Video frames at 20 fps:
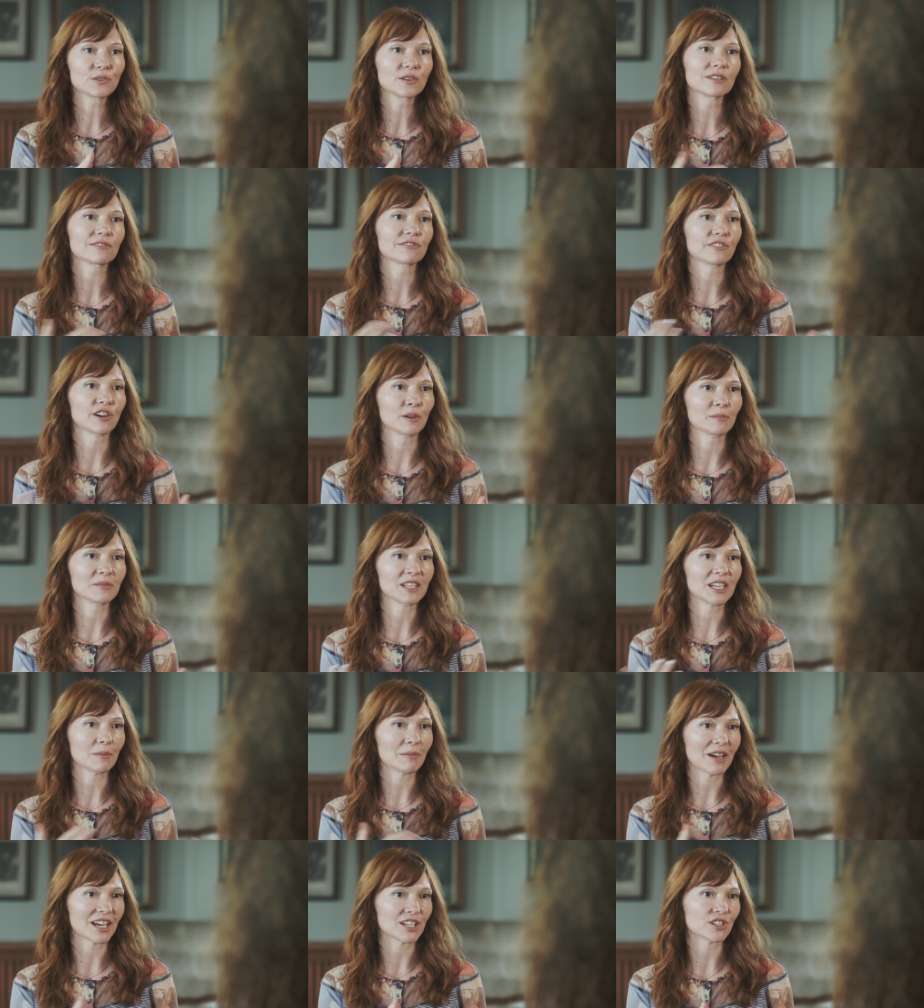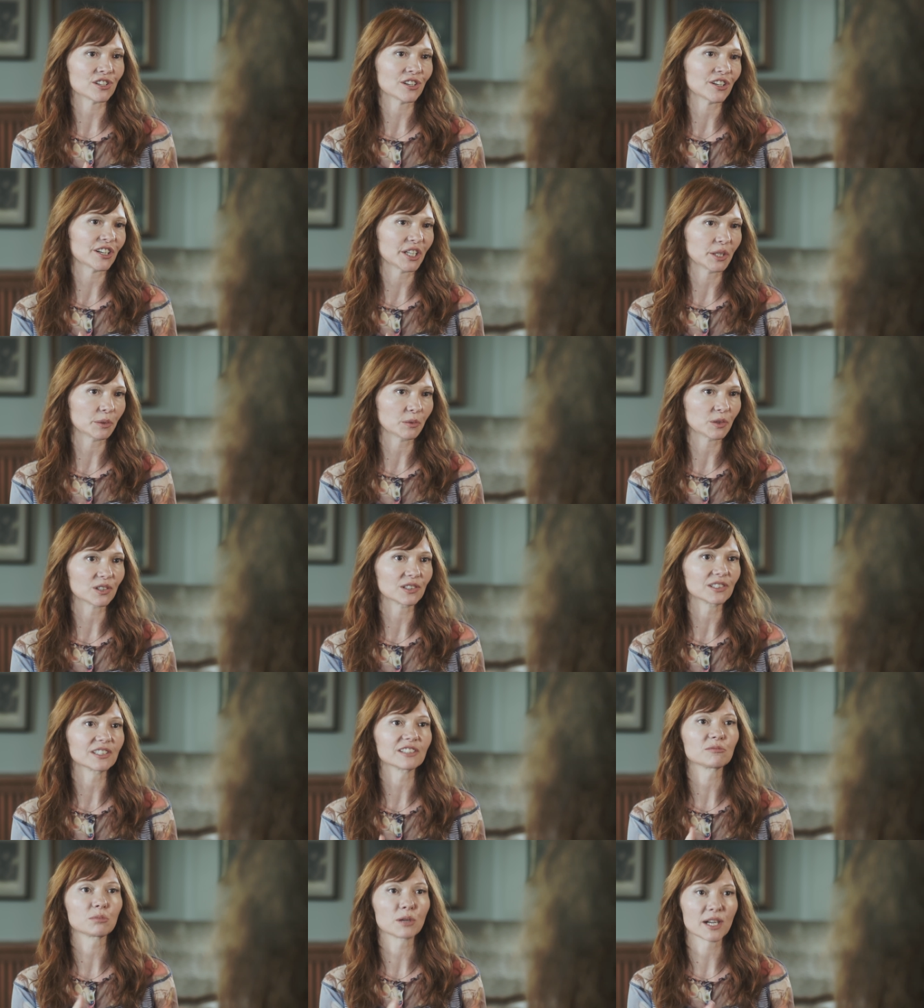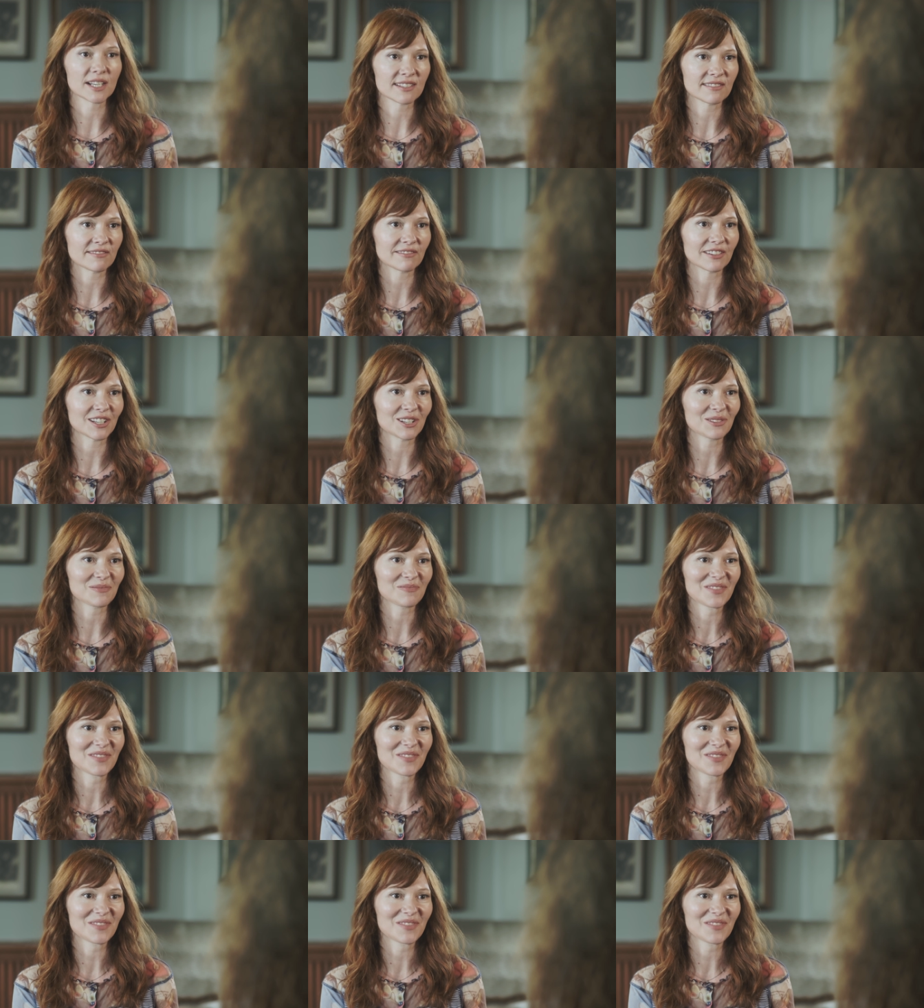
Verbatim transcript: and from the imaginary world of Presentville.